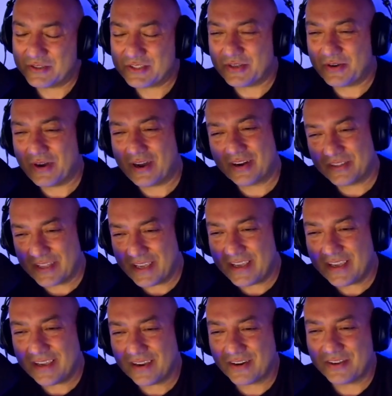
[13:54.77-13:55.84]
So are
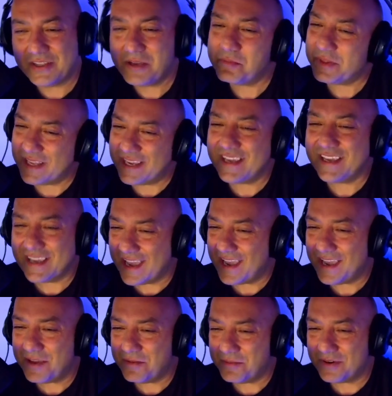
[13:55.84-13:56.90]
they playing
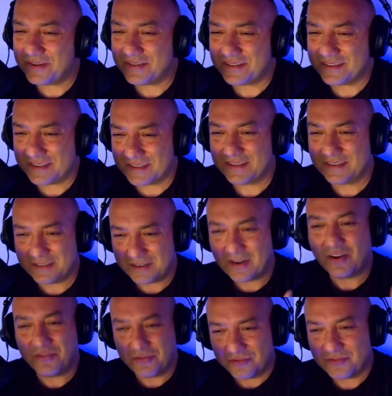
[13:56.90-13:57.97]
game
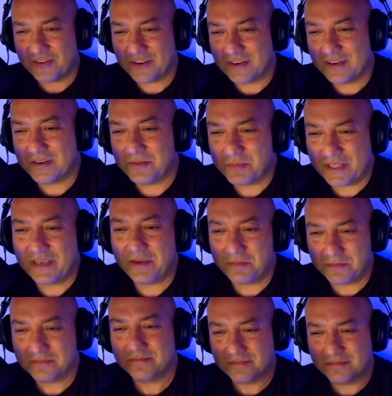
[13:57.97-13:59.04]
of
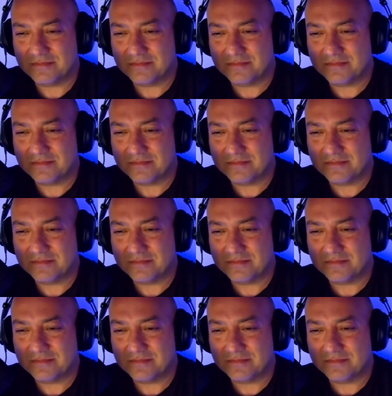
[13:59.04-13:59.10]
playing,